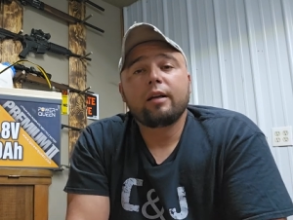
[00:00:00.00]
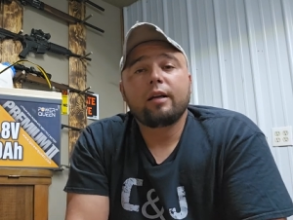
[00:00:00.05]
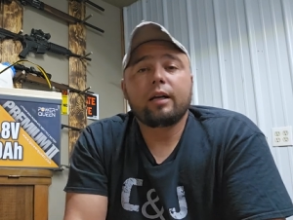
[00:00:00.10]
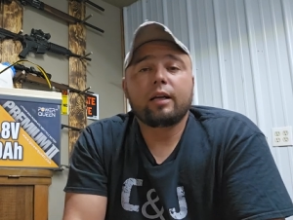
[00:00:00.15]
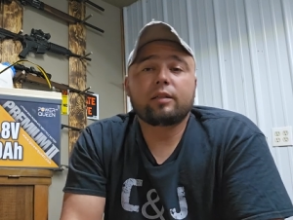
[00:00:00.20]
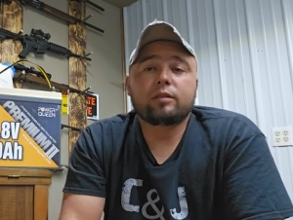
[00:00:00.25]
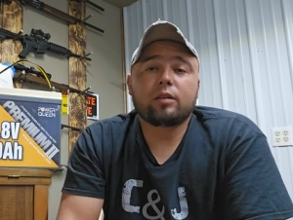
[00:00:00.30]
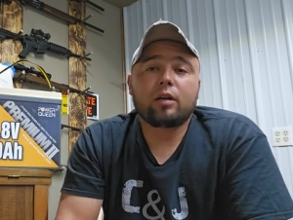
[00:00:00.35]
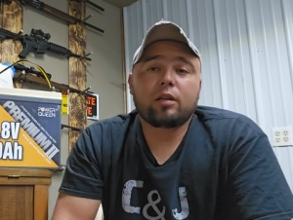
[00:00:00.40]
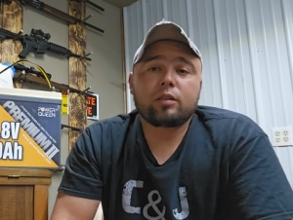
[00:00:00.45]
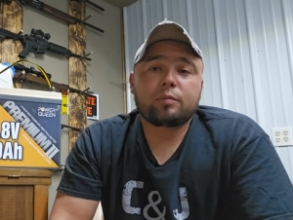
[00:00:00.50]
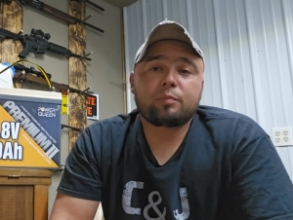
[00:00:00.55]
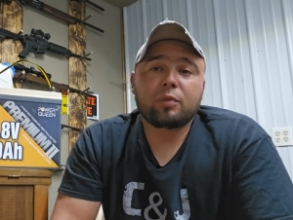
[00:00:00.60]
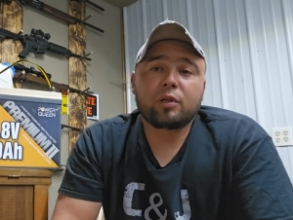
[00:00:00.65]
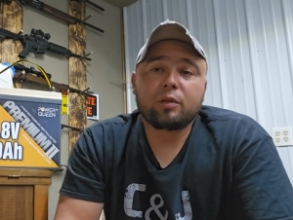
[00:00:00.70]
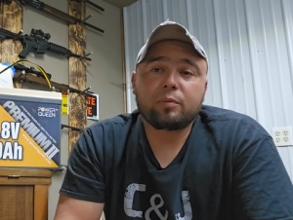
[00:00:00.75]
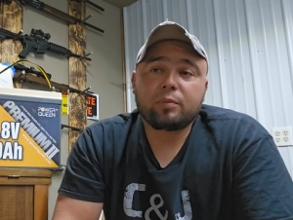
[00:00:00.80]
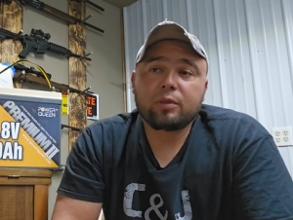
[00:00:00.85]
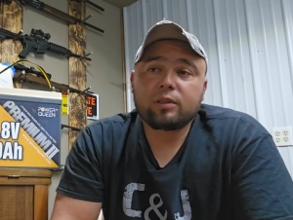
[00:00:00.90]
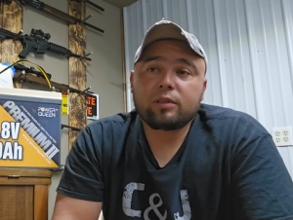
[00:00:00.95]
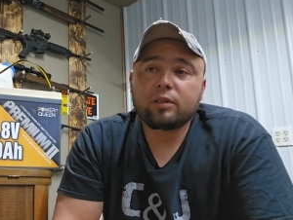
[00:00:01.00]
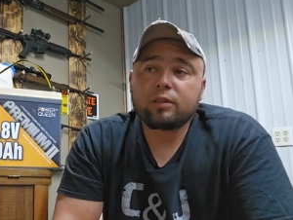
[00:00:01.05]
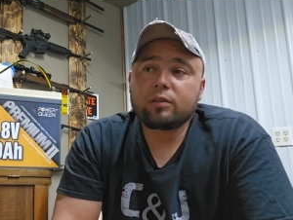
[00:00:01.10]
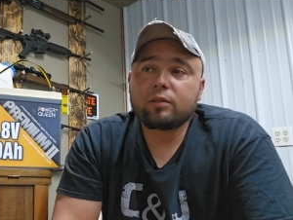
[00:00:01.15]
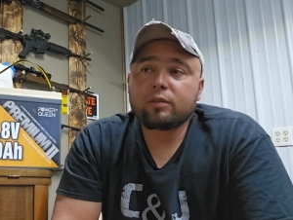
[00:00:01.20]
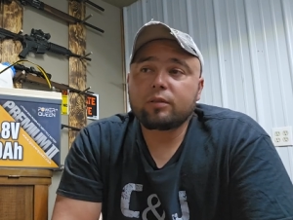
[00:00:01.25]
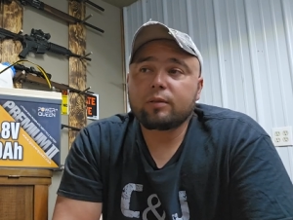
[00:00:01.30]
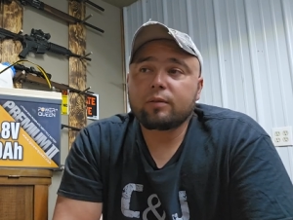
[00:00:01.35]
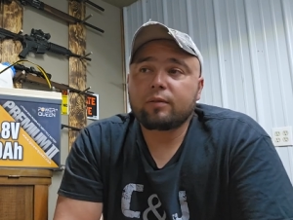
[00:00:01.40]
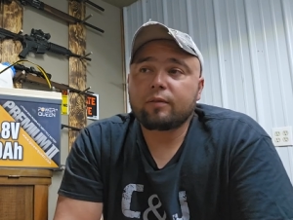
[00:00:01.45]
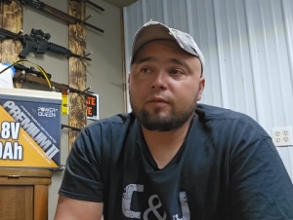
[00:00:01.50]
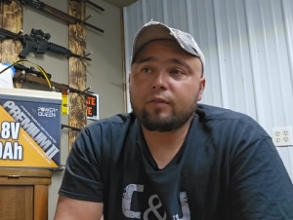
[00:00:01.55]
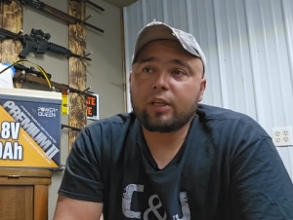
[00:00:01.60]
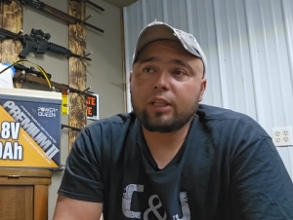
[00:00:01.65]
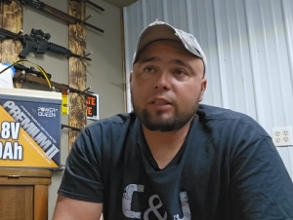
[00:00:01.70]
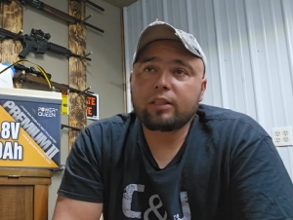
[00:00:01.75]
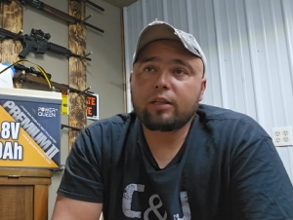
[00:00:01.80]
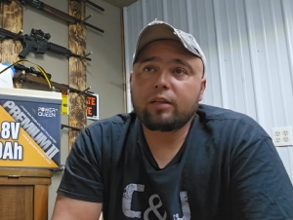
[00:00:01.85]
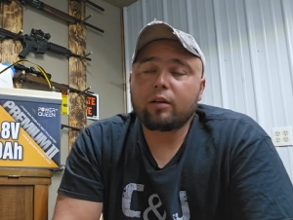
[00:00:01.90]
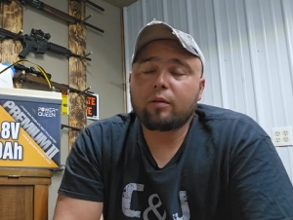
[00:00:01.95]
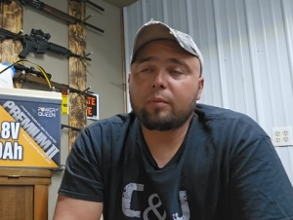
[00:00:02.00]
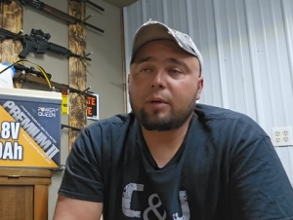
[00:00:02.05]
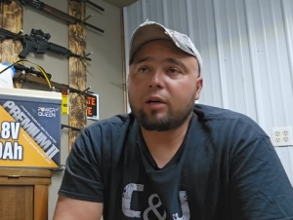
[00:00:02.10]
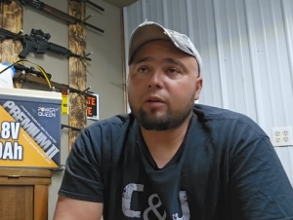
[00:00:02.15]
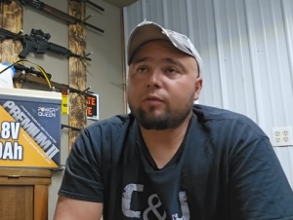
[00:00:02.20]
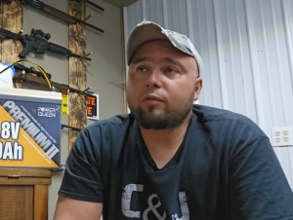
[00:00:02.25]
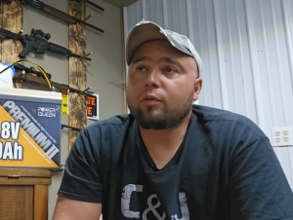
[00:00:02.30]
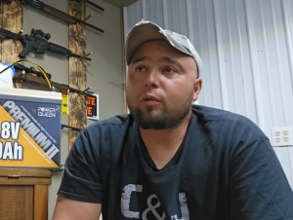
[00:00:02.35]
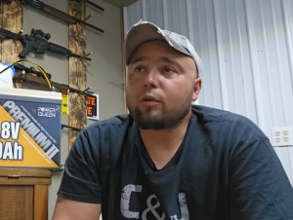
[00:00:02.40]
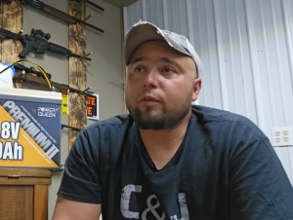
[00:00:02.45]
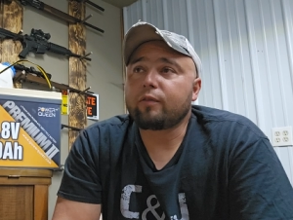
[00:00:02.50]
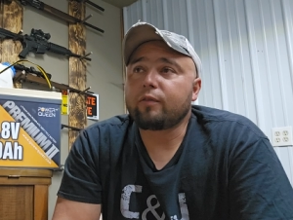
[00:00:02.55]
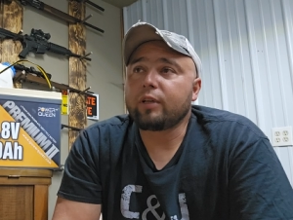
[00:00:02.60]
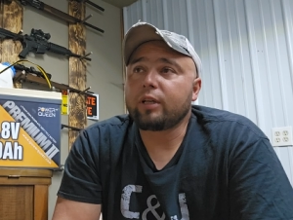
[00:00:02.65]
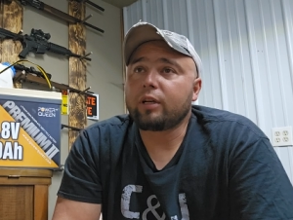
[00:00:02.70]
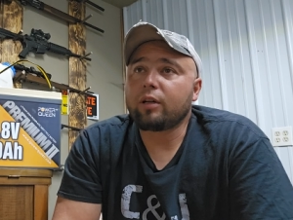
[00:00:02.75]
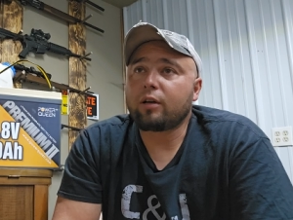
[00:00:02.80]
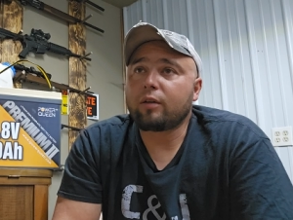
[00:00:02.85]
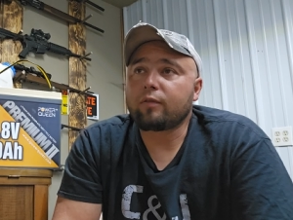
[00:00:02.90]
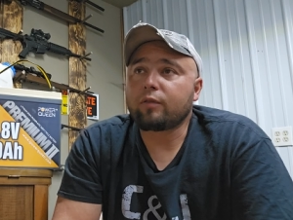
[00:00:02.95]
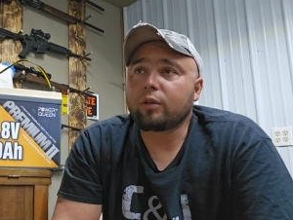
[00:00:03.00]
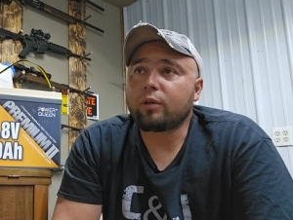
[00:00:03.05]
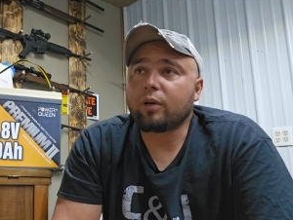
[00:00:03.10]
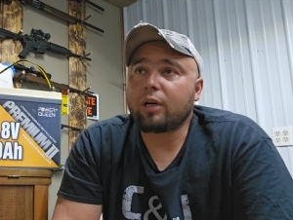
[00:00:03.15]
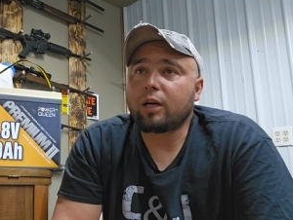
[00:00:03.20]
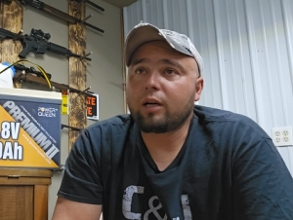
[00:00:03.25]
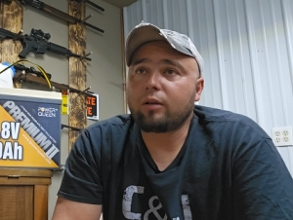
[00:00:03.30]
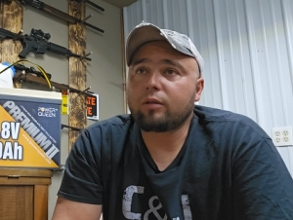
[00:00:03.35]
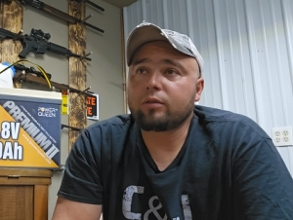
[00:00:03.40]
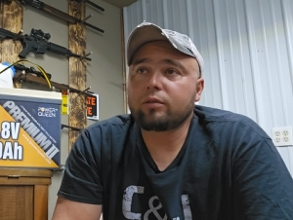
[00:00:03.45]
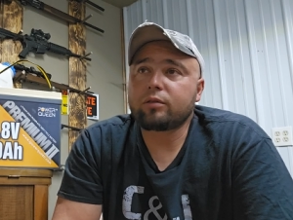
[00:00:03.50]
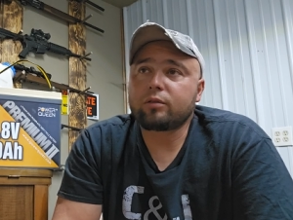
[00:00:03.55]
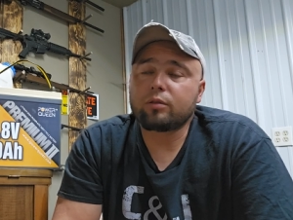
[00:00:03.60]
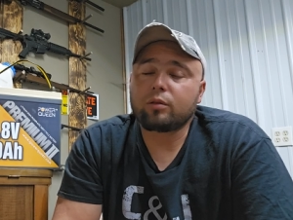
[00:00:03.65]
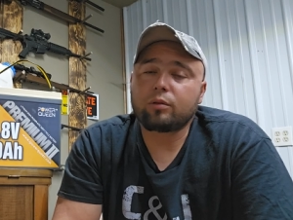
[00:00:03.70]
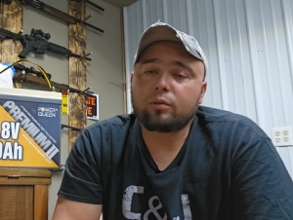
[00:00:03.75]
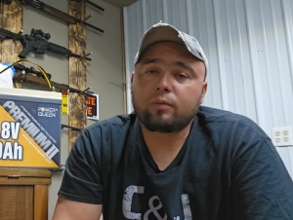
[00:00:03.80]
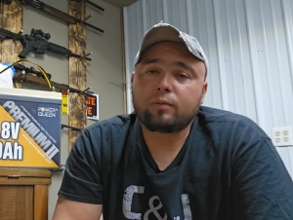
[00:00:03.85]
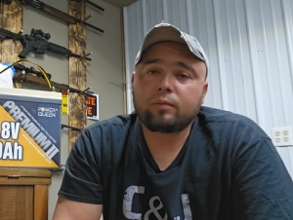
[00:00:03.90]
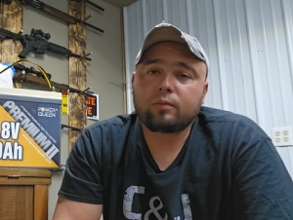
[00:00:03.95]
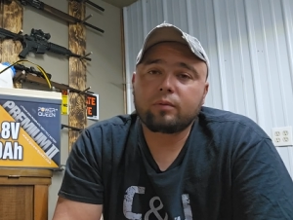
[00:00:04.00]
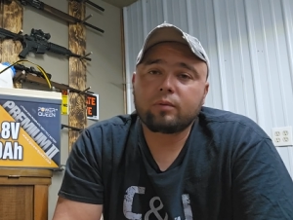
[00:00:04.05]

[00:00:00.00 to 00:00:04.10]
Exhaust purposes, vented about four feet off the ground, so